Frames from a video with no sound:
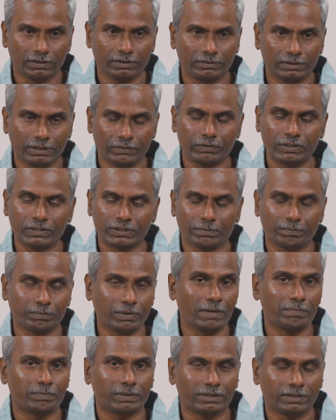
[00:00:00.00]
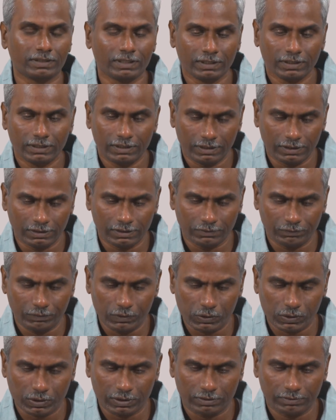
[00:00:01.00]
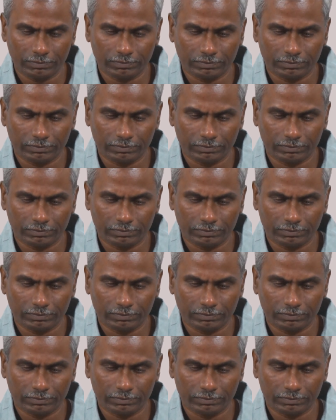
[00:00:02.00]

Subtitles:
definition paper in the future.